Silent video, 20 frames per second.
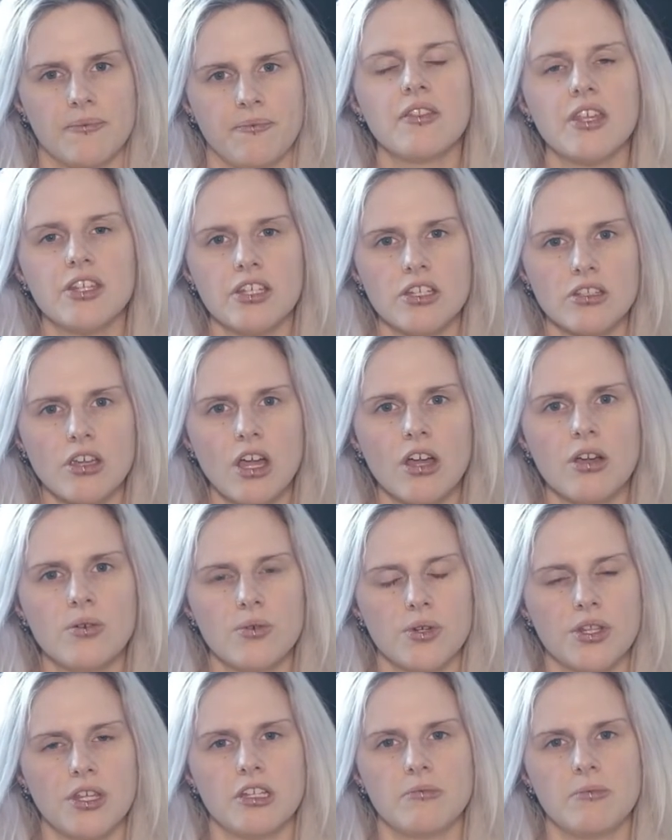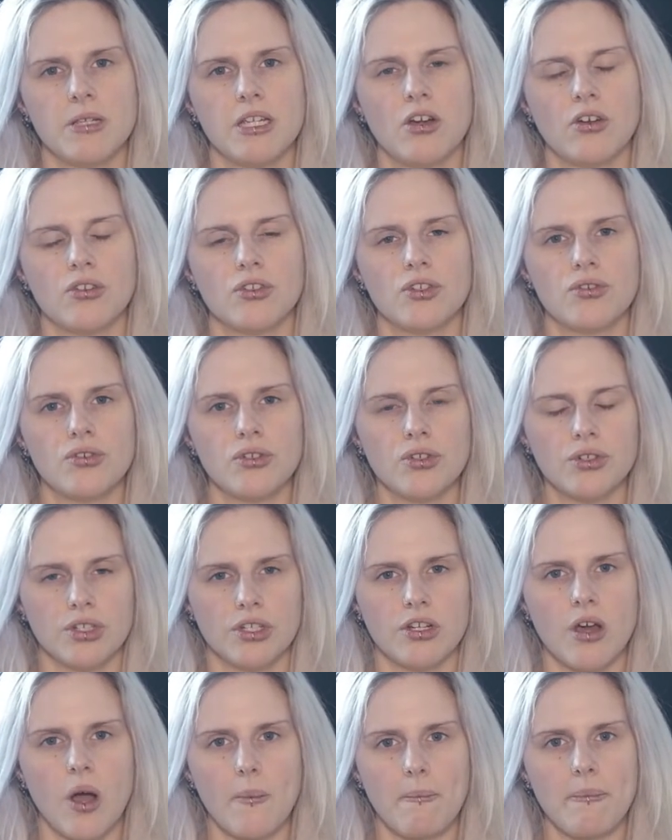This is code that has been constructed
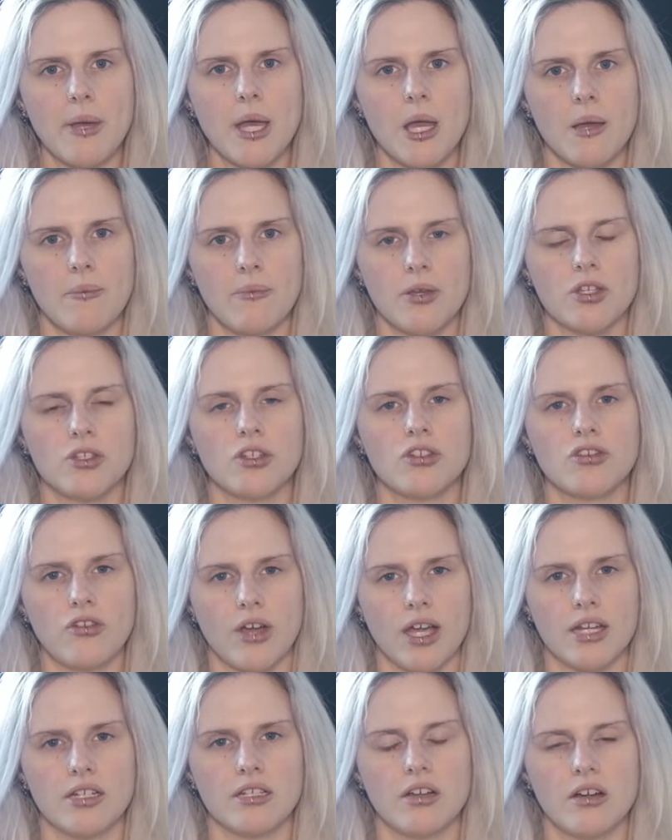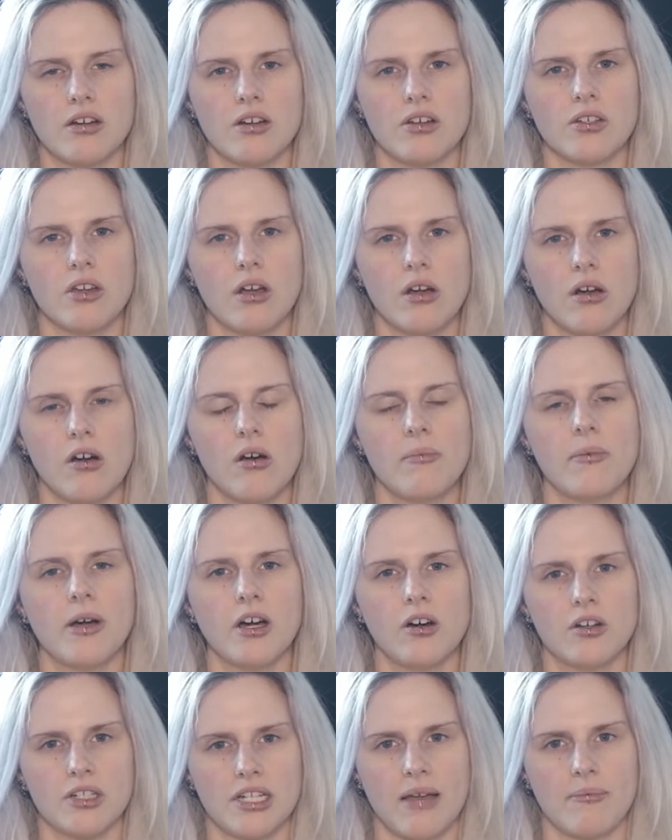on purpose to try to cause harm
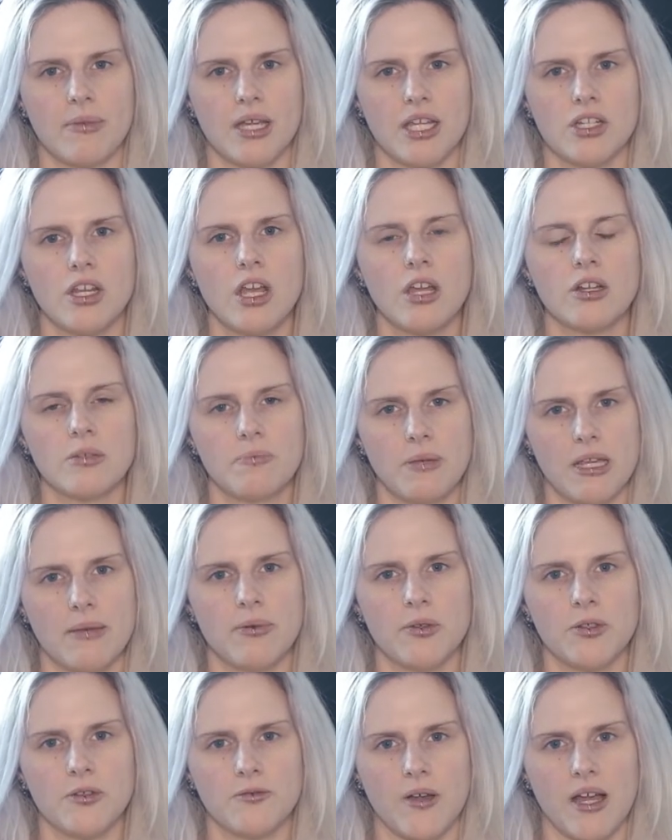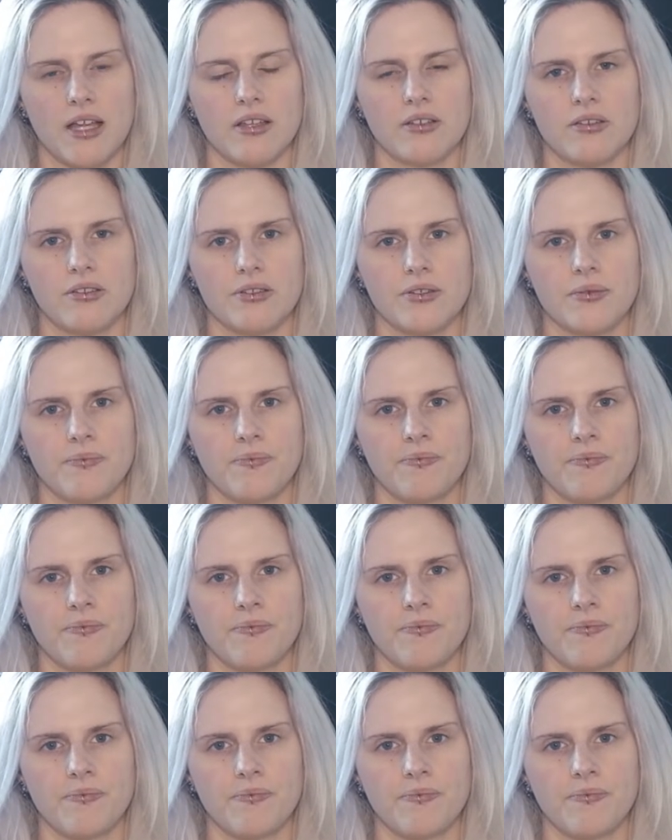or damage to people's files.